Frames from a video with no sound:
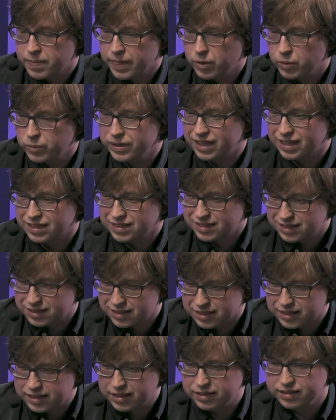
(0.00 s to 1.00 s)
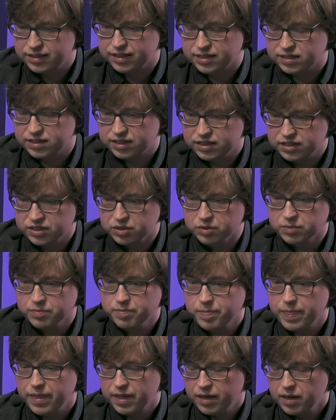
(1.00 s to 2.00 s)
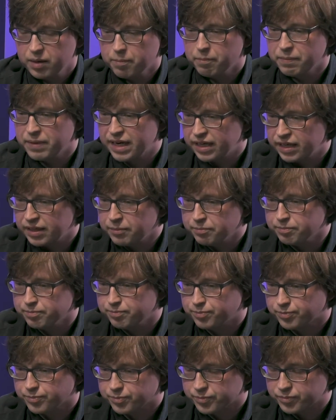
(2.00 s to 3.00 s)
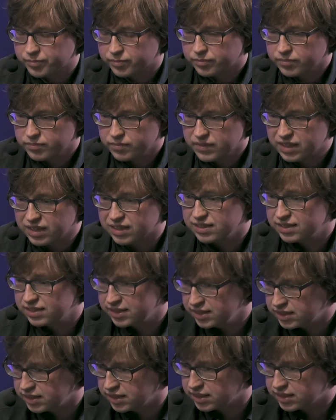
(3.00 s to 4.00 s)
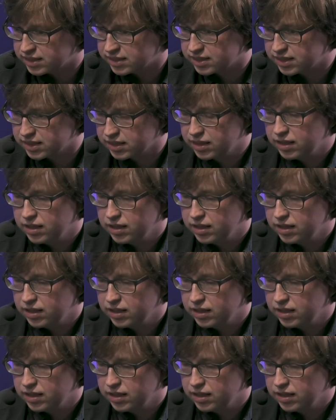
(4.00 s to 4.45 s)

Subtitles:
We can see that in many cities,